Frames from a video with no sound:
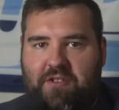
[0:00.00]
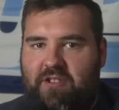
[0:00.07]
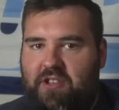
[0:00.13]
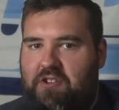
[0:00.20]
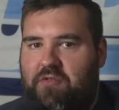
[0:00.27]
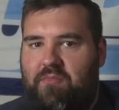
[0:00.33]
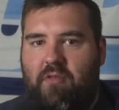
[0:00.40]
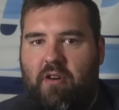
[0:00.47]

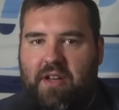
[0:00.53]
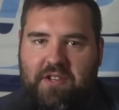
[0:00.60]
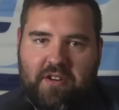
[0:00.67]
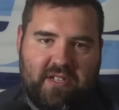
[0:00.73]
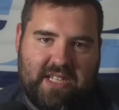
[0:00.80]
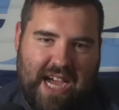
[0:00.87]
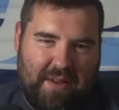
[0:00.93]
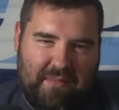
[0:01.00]
little brother
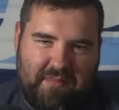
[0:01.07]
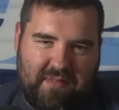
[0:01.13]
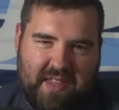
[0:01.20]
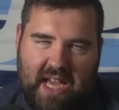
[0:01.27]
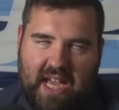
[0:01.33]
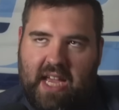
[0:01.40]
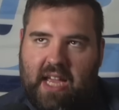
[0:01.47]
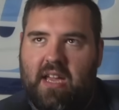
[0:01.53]
type
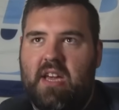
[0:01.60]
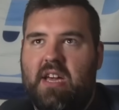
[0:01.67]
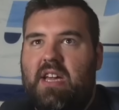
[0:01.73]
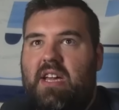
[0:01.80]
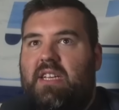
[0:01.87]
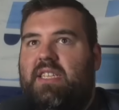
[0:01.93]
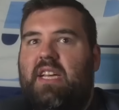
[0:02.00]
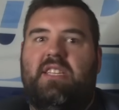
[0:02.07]
thing
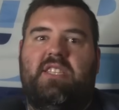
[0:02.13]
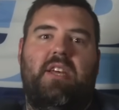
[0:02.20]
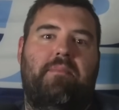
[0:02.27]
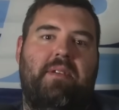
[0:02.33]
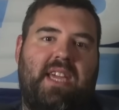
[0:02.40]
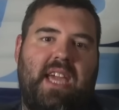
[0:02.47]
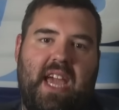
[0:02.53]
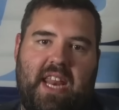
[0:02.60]
since the
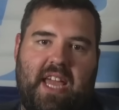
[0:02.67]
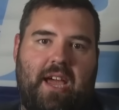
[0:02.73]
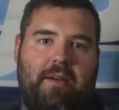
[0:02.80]
beginning.